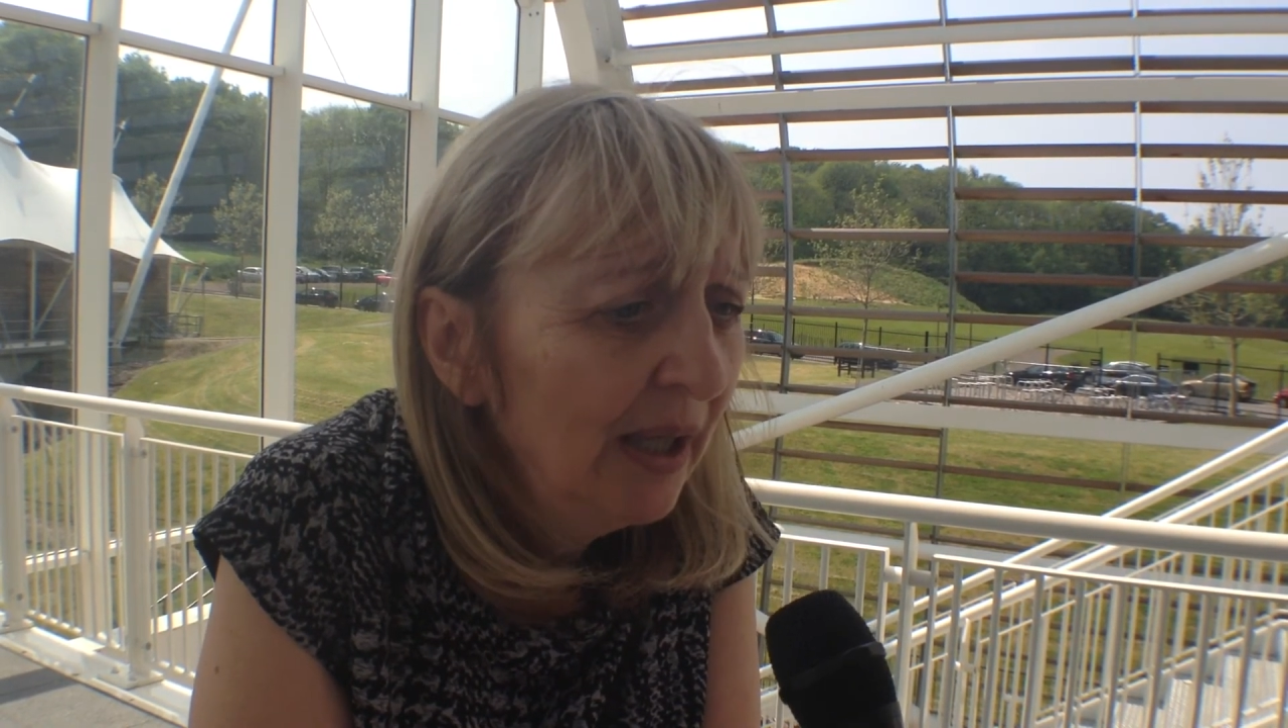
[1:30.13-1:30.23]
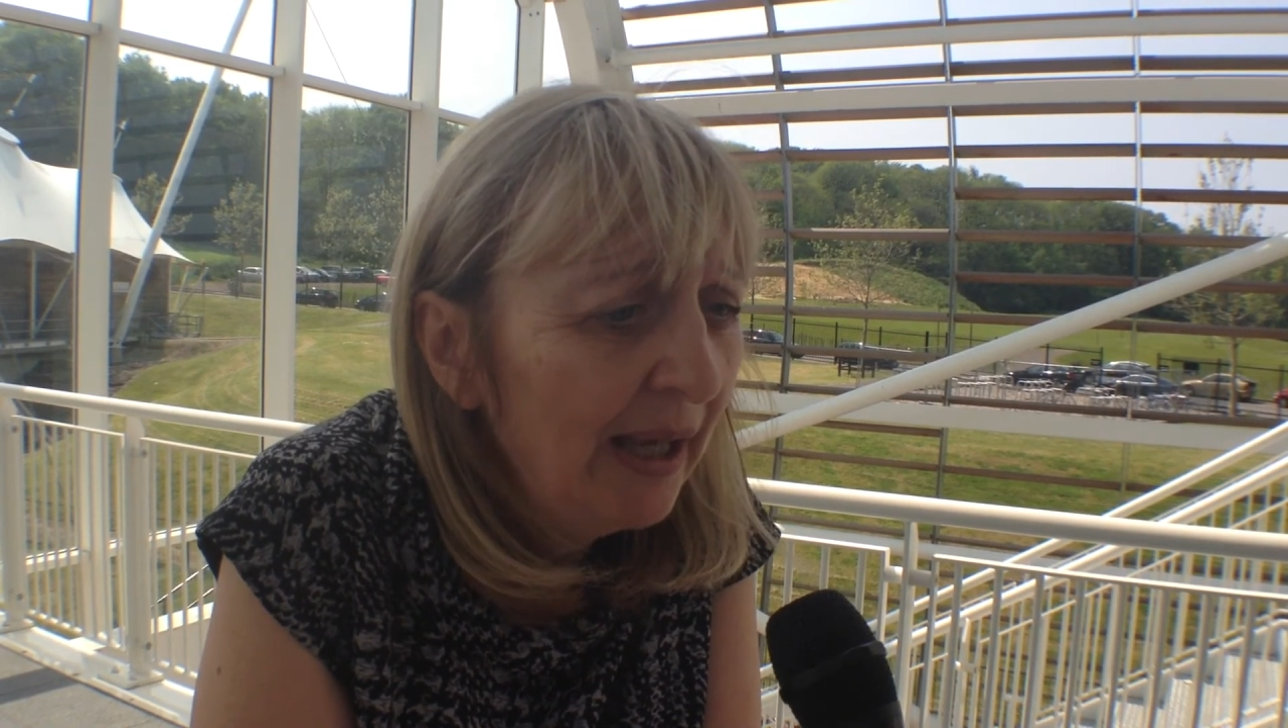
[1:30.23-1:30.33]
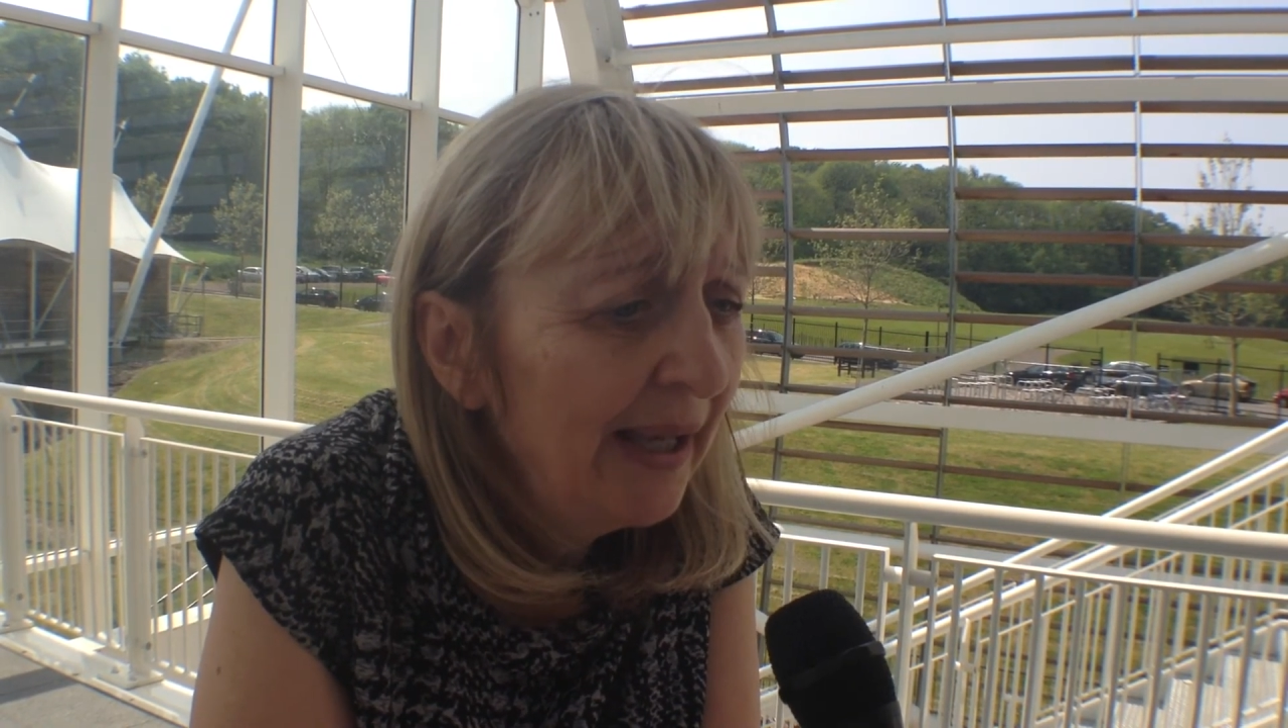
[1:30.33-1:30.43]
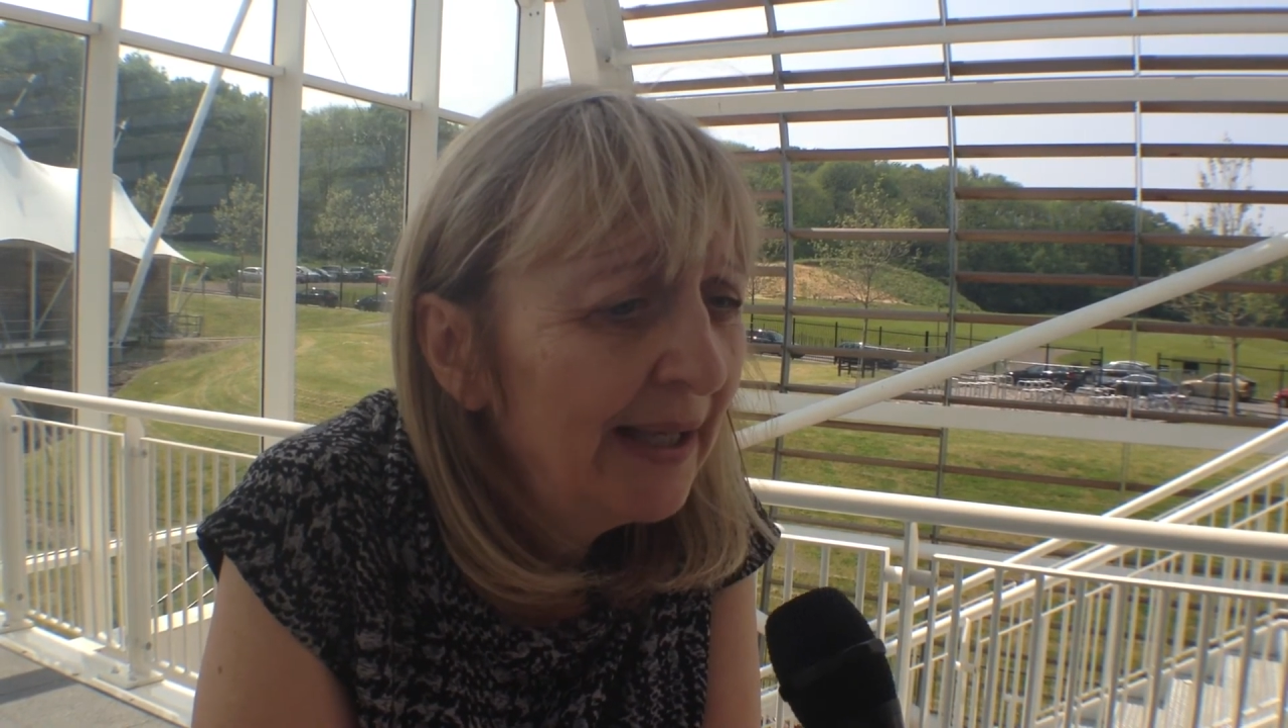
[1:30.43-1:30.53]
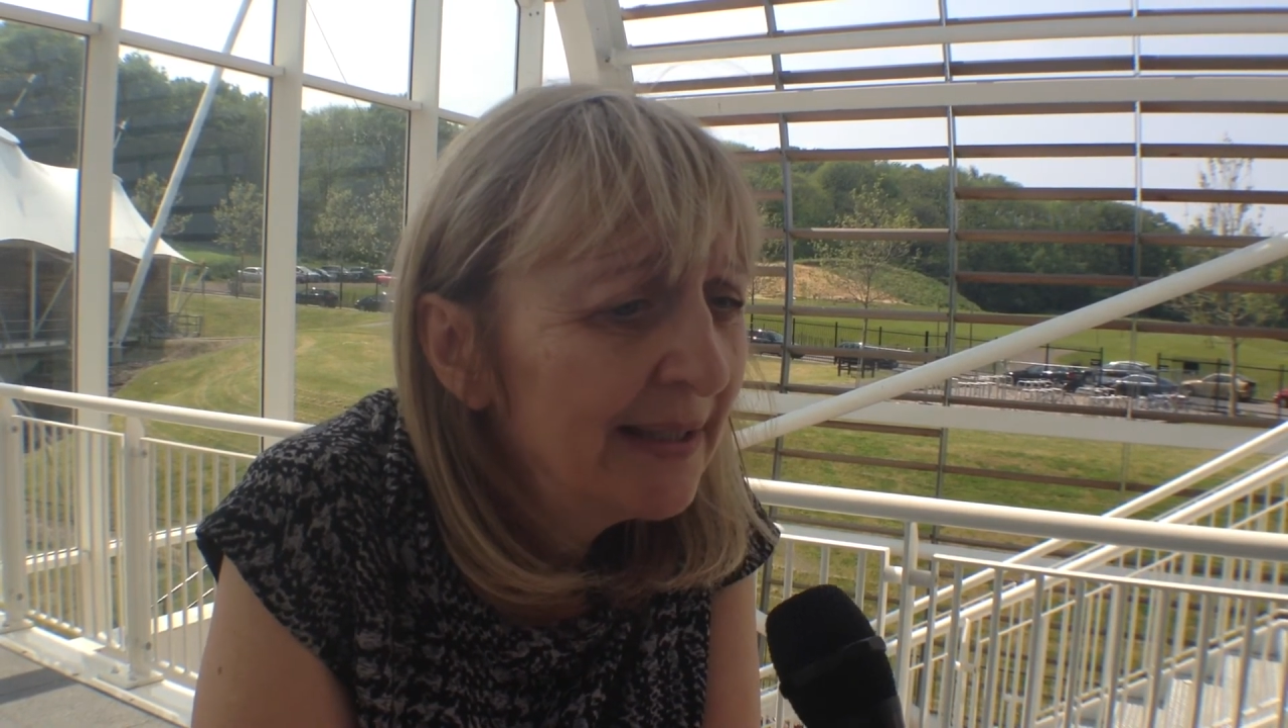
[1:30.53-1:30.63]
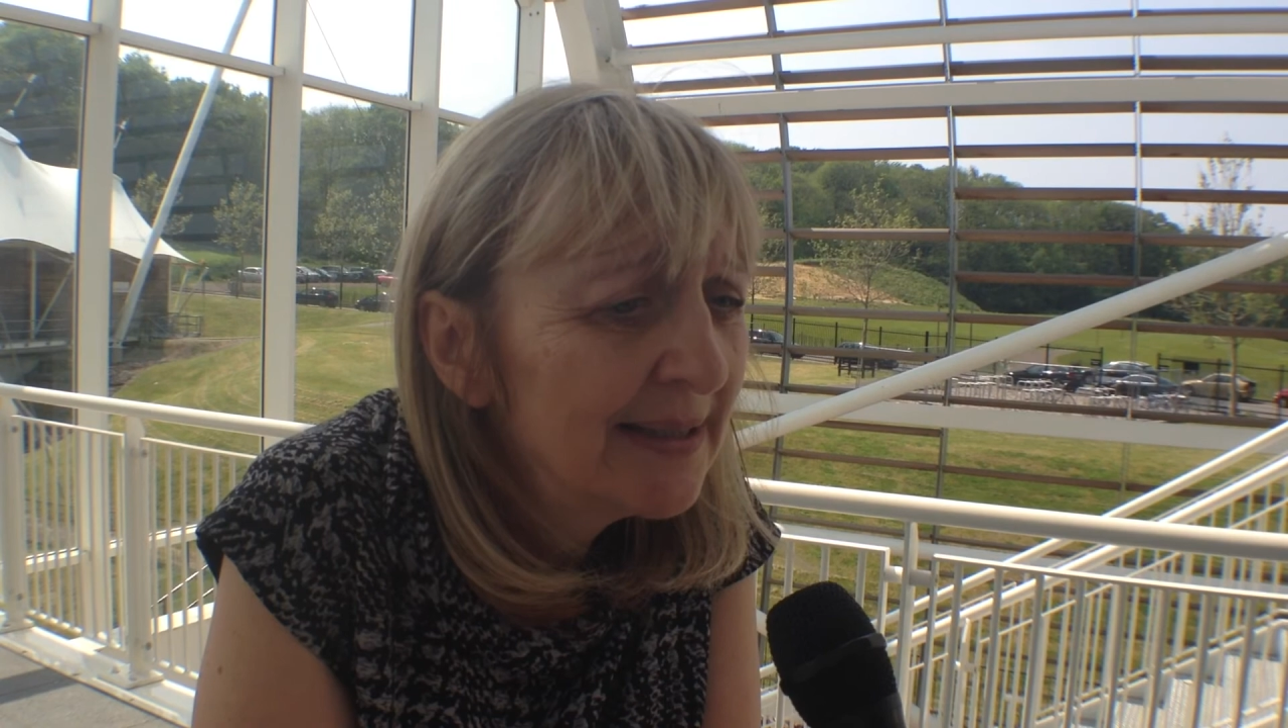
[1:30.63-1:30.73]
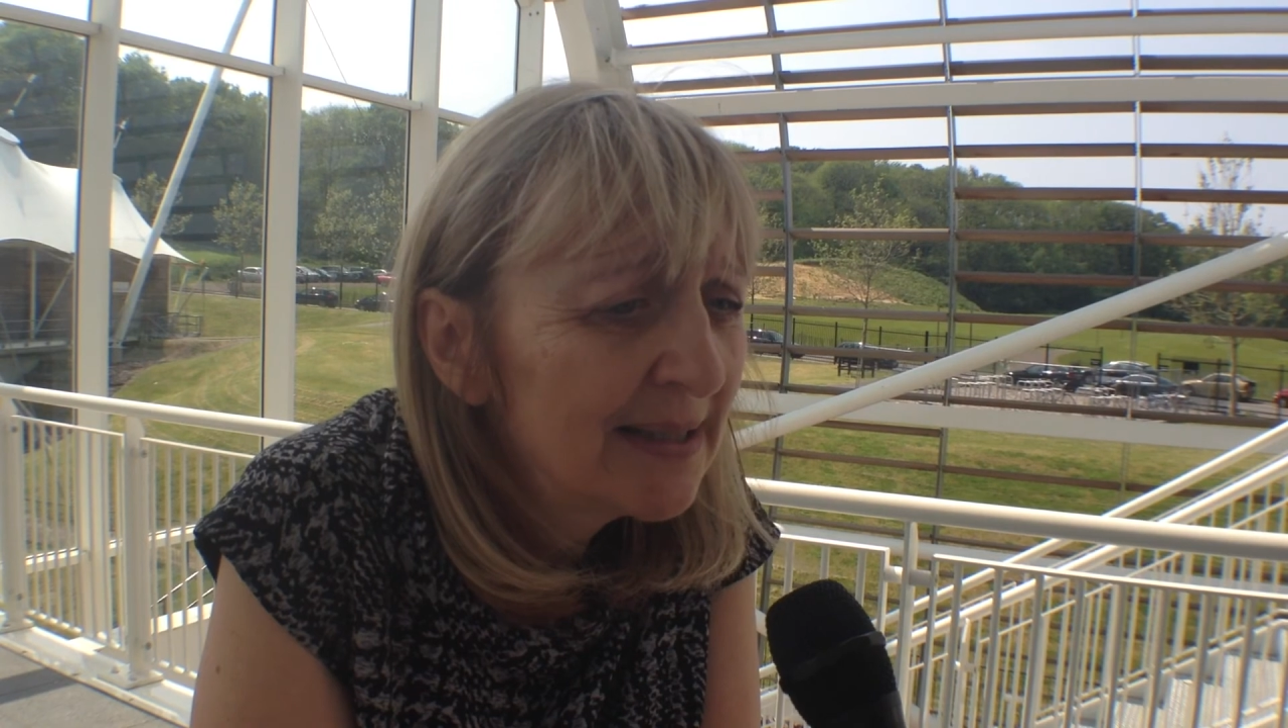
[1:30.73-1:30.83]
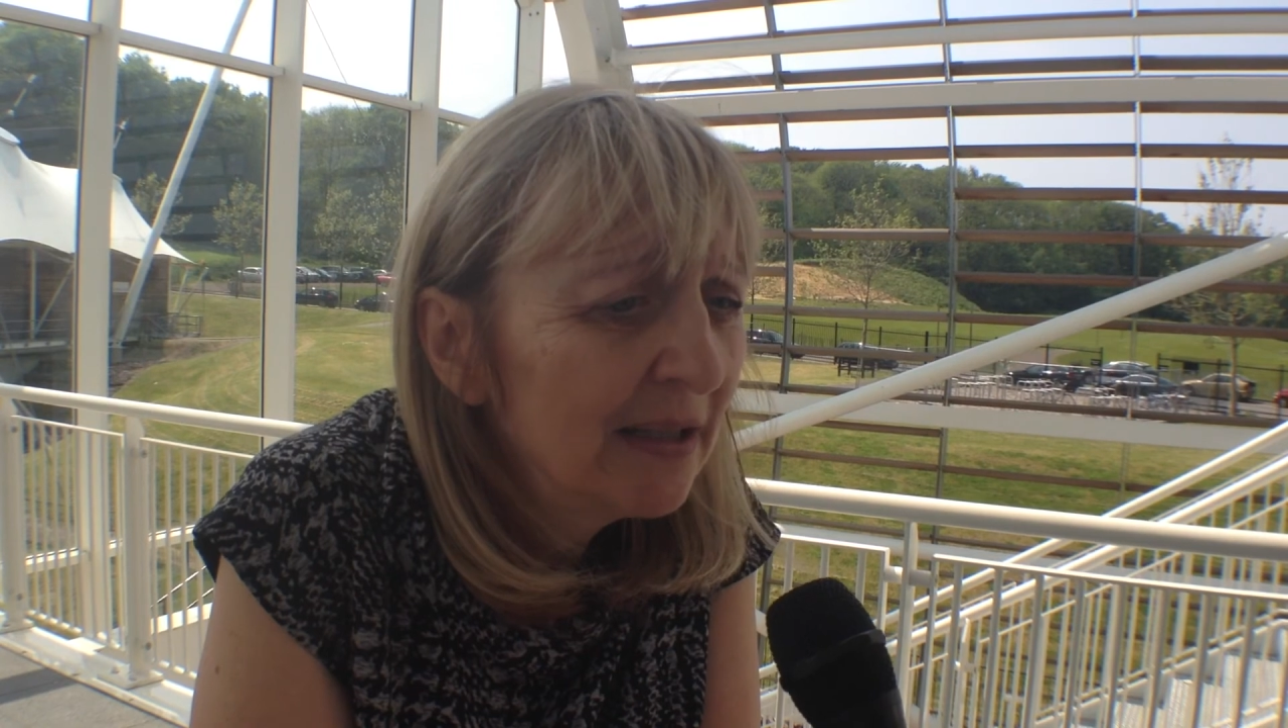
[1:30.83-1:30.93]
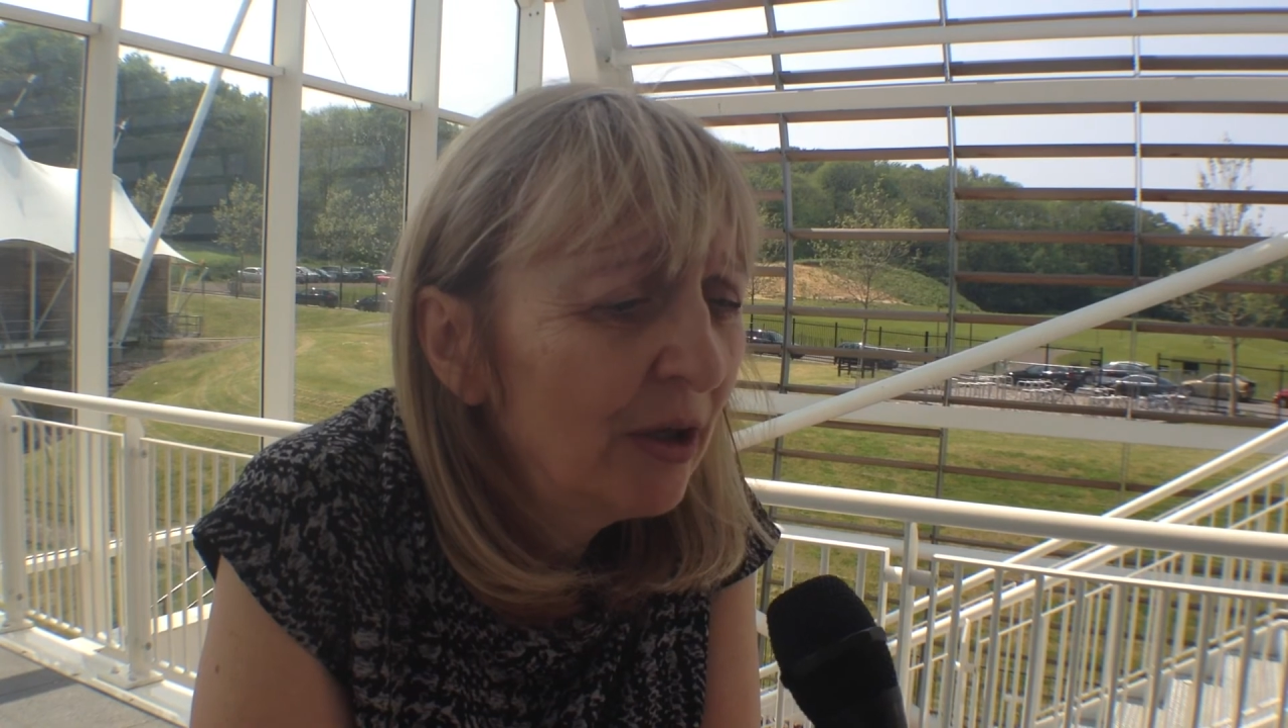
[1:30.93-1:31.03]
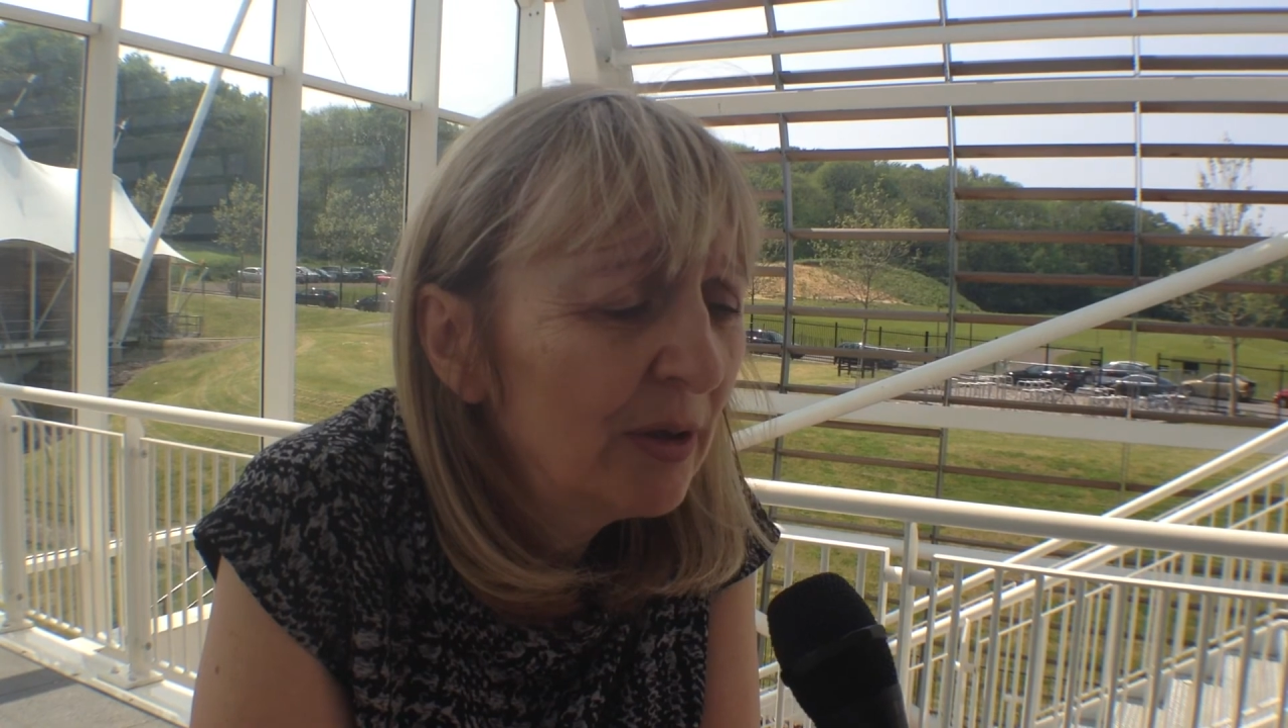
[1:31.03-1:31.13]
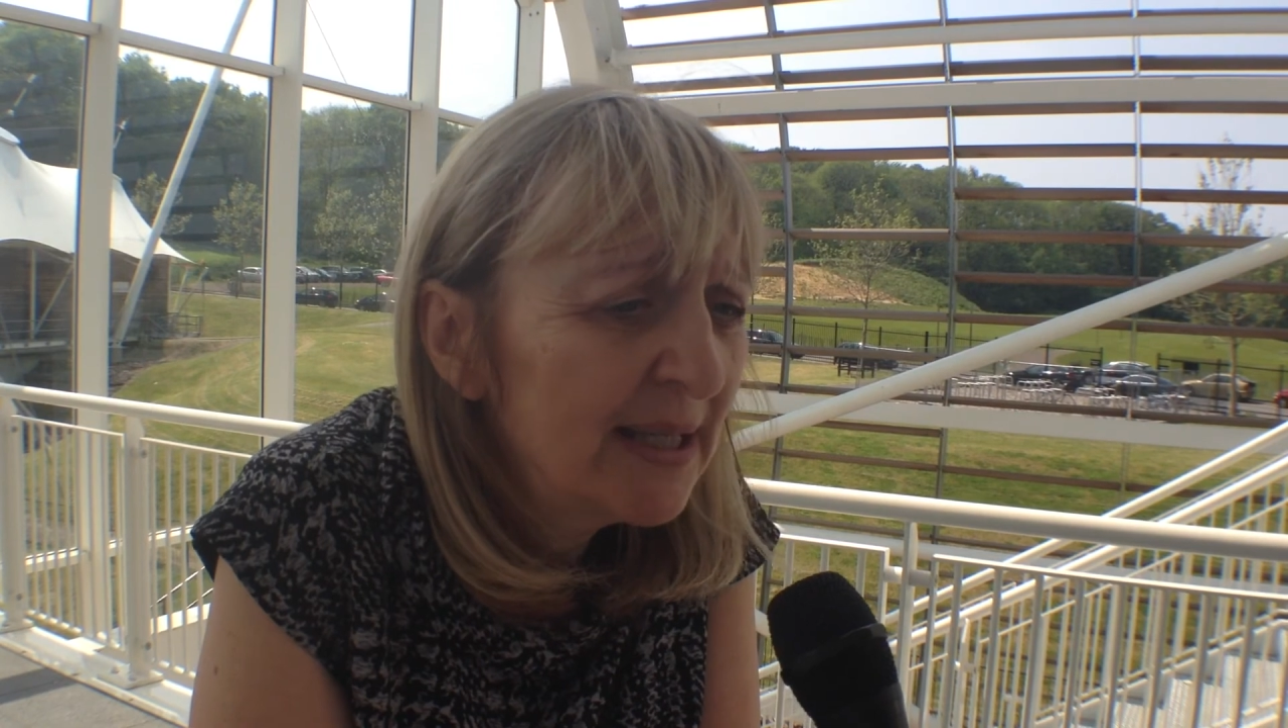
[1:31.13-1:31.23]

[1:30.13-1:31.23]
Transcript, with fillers: and you know,